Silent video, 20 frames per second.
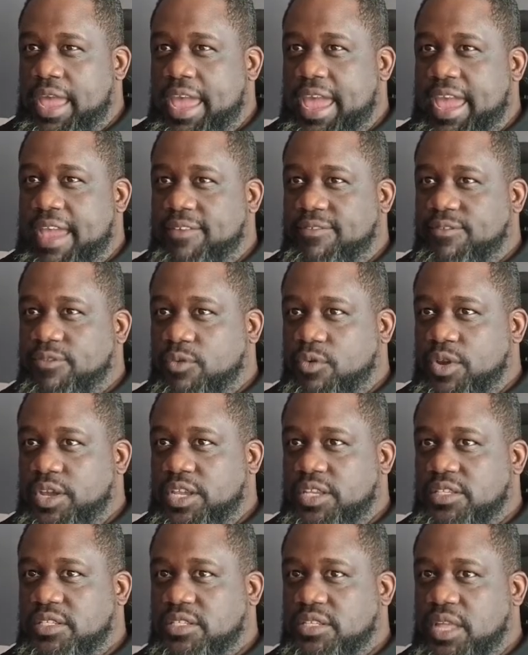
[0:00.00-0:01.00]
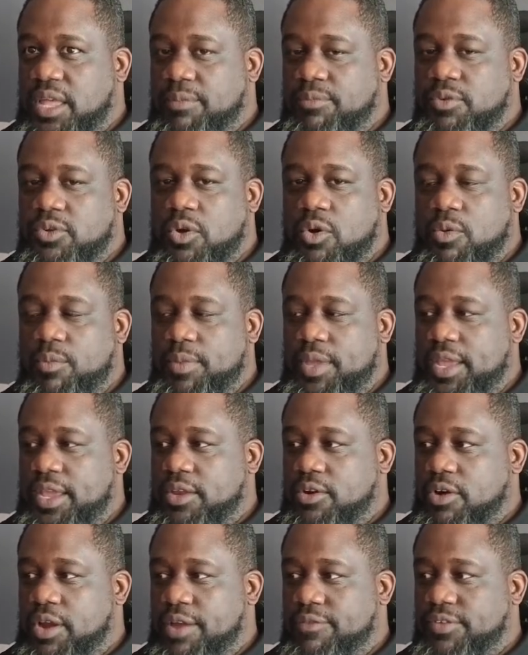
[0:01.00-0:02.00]
every
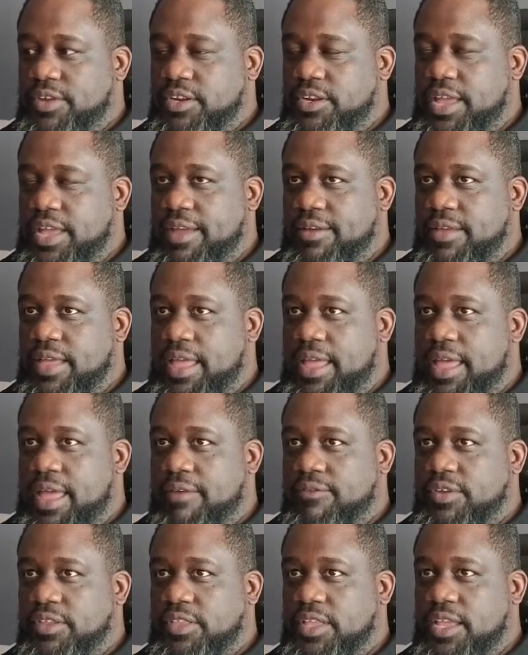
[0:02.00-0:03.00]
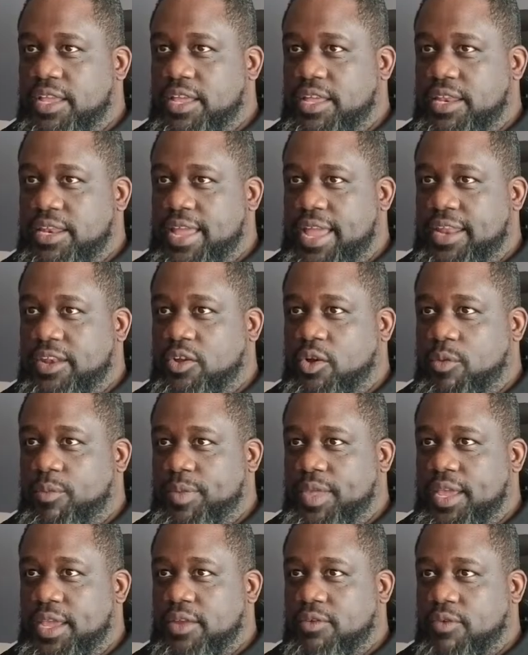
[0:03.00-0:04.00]
subdomain or everything in that
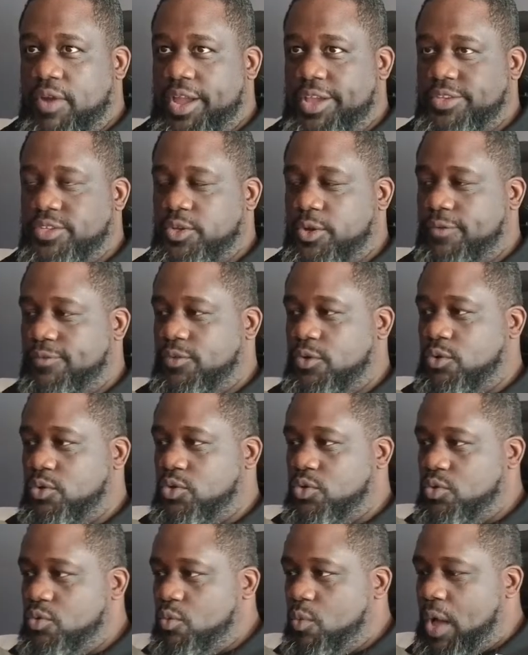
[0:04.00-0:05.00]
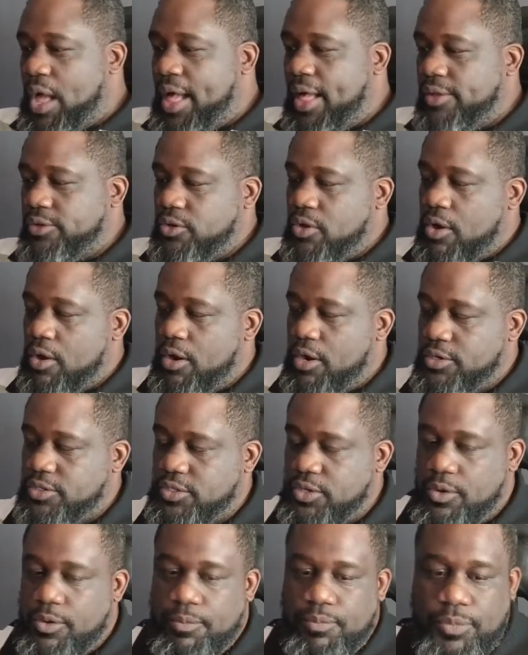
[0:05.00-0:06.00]
domain, right? So if you do wild card,
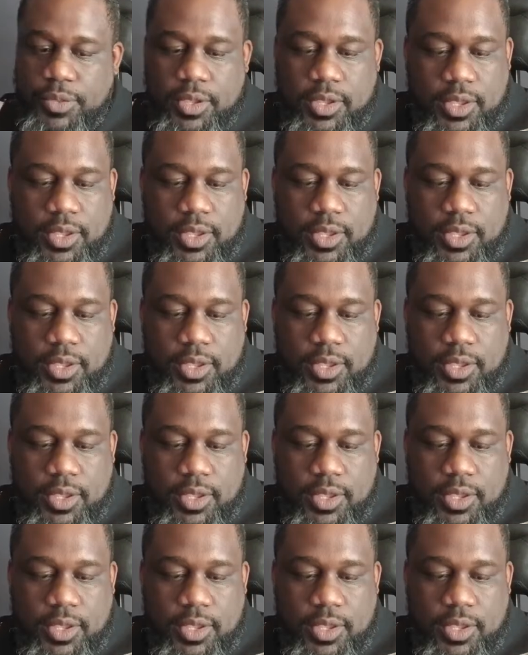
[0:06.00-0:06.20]
so